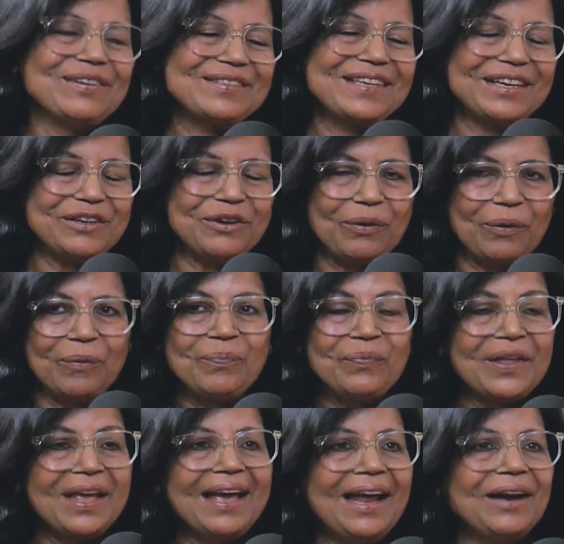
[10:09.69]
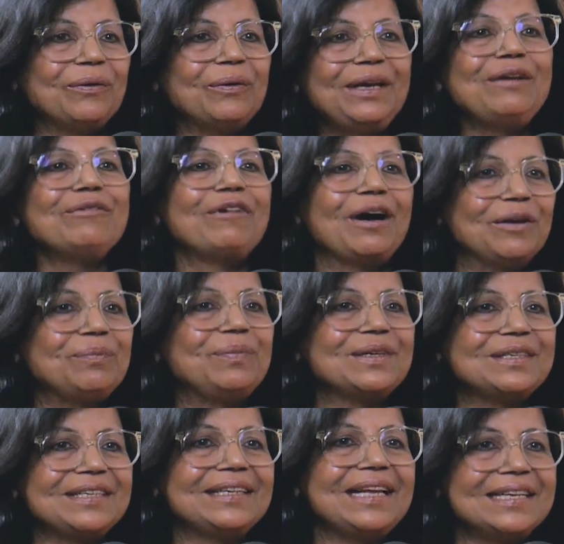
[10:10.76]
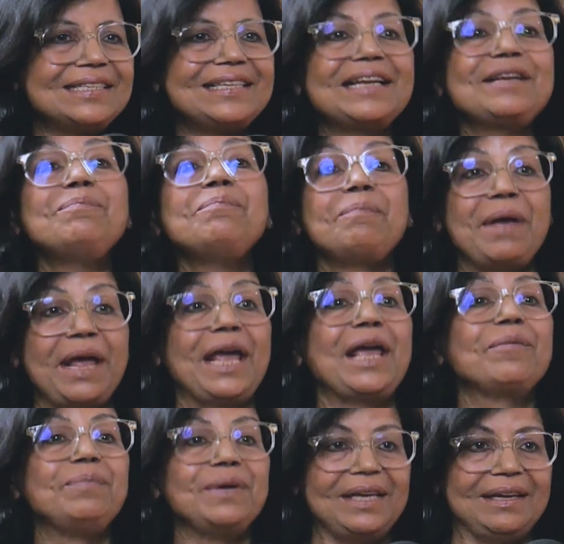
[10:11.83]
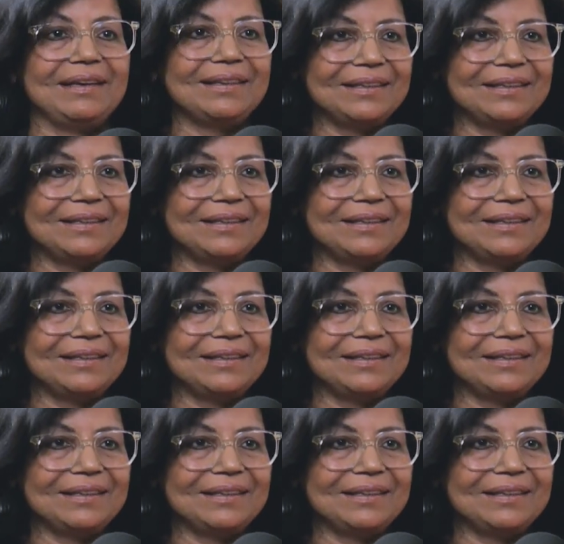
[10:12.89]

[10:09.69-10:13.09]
said no, and only one person has said maybe.